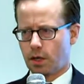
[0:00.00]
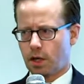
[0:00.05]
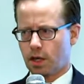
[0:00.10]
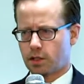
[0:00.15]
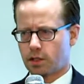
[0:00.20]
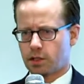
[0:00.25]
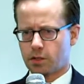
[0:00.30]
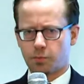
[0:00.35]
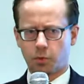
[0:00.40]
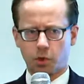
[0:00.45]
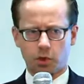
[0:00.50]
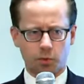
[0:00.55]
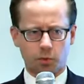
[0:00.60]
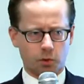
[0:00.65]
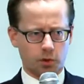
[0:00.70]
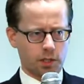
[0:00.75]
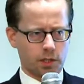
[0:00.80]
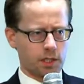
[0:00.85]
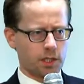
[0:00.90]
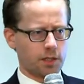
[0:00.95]
At this point,
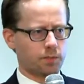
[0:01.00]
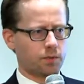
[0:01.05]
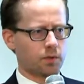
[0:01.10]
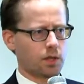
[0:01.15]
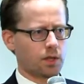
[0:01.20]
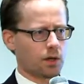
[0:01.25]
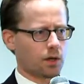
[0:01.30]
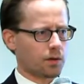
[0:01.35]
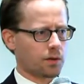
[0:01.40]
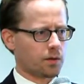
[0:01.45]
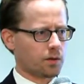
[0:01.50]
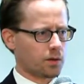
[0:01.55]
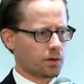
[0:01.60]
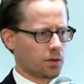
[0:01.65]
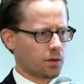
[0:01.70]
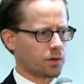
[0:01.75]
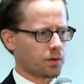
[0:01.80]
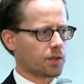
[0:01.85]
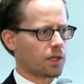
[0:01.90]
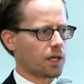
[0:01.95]
we'll keep
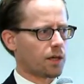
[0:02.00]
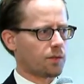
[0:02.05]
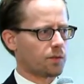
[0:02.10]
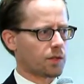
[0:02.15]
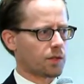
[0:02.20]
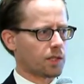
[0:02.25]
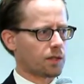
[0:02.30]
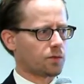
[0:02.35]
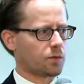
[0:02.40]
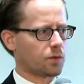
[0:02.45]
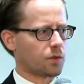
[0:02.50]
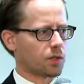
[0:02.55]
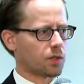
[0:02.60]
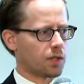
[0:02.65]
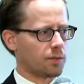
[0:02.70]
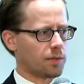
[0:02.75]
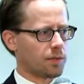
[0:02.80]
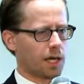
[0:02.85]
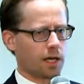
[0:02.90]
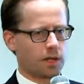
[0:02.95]
those names in, we'll
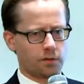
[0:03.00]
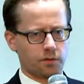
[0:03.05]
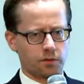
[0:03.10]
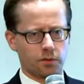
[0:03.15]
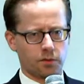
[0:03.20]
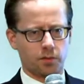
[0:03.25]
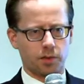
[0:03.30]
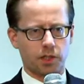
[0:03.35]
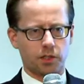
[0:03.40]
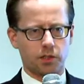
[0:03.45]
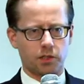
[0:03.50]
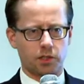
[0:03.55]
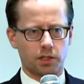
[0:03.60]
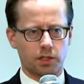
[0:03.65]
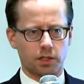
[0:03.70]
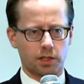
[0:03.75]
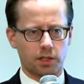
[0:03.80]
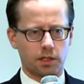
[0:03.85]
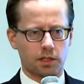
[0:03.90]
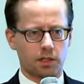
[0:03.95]
keep that information
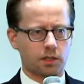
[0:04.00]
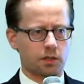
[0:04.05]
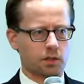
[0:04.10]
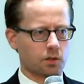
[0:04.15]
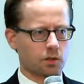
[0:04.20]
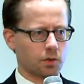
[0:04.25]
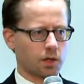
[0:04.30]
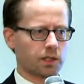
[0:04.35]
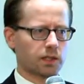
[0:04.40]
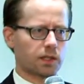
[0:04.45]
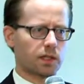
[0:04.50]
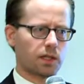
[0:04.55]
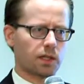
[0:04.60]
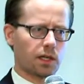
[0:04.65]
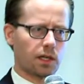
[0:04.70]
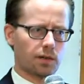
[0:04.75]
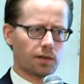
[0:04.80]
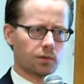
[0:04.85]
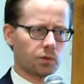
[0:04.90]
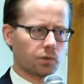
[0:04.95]
in, and the rest of the
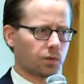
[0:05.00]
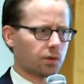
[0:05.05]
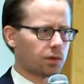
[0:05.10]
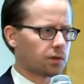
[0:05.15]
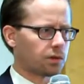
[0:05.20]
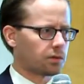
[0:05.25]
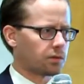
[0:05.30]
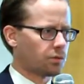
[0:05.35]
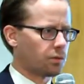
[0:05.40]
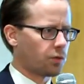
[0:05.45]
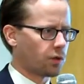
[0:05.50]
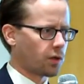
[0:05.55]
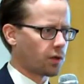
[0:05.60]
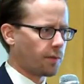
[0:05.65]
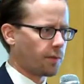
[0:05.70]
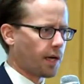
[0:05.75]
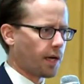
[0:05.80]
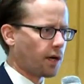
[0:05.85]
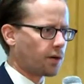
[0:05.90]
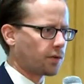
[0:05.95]
names will
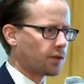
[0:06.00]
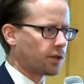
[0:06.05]
come out.